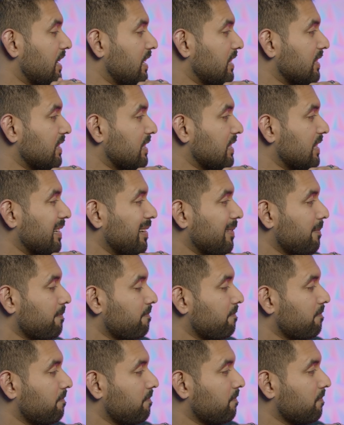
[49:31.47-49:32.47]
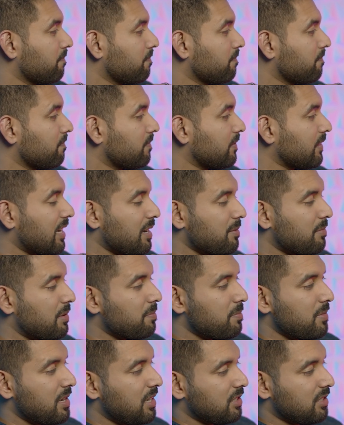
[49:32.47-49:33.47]
And I'm
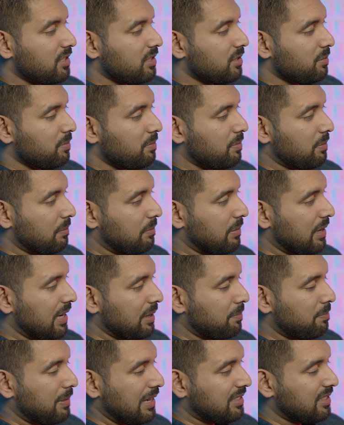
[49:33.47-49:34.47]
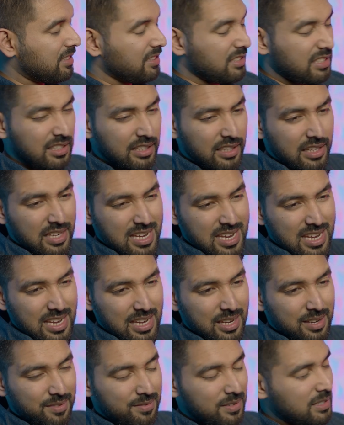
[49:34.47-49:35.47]
amazed by Pastor Tini
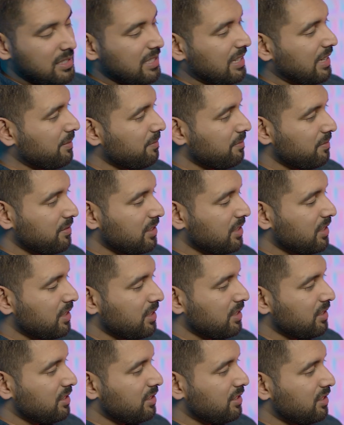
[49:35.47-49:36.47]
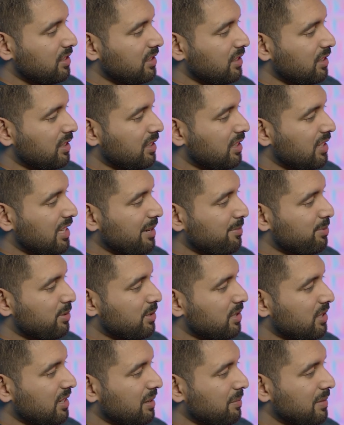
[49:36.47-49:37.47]
every time. She
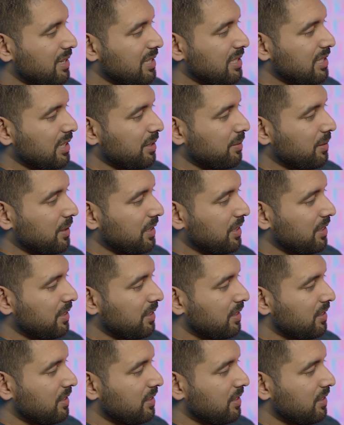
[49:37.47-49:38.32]
keeps amazing me.